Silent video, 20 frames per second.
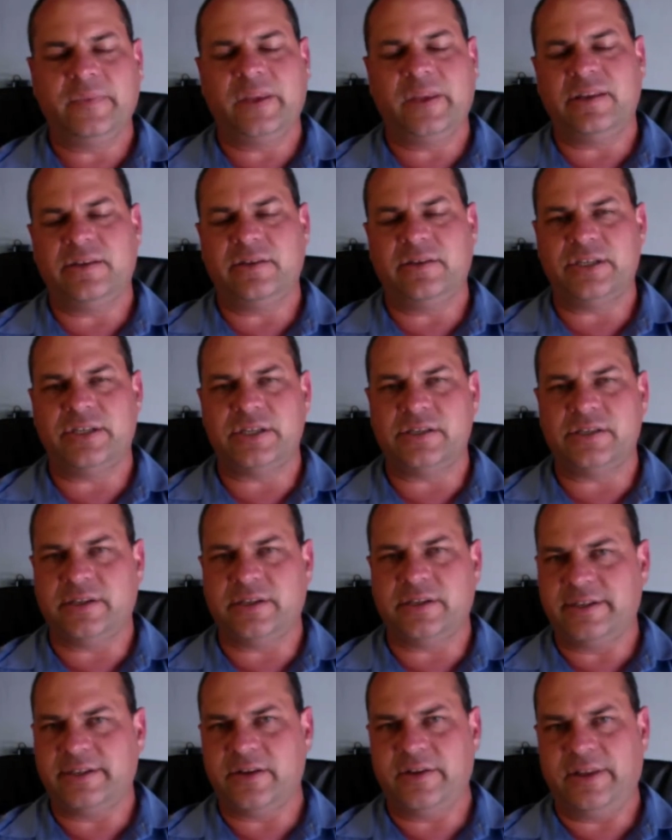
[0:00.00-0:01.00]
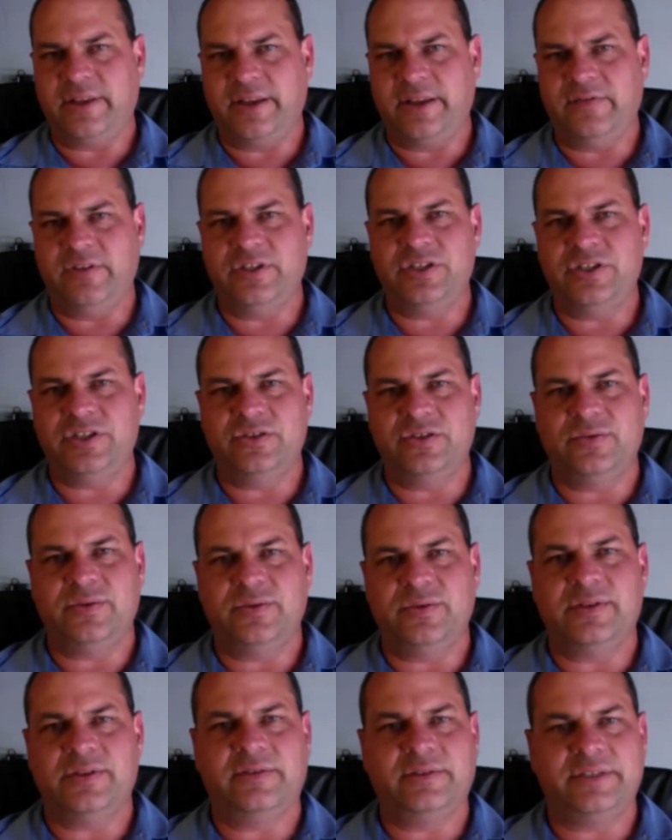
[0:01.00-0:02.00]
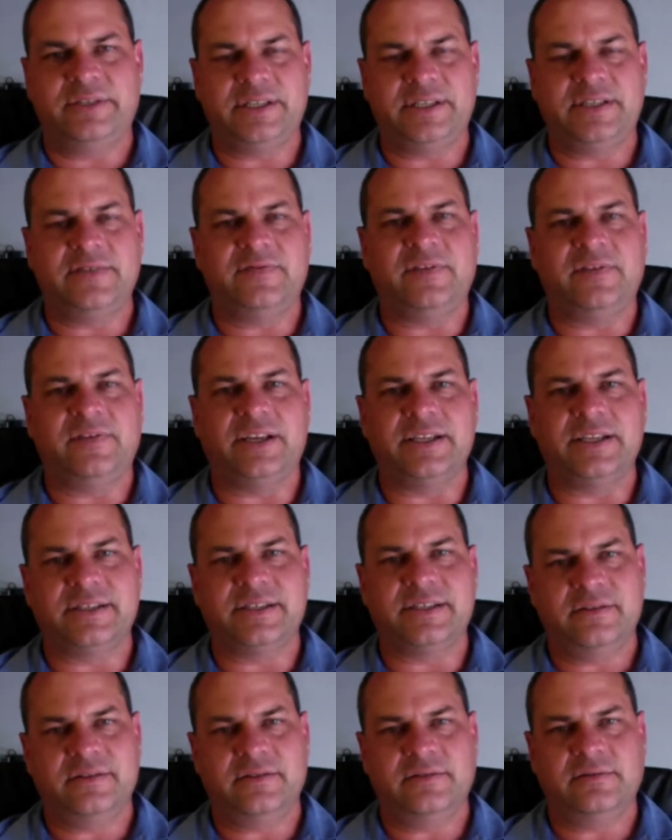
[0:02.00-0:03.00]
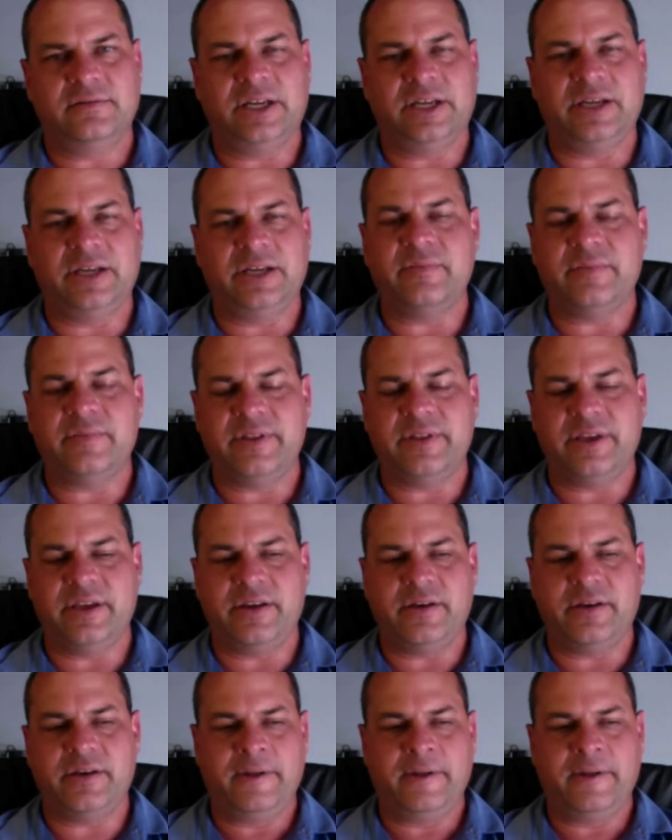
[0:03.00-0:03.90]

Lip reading: and you generally don't have issues with tsetse flies there.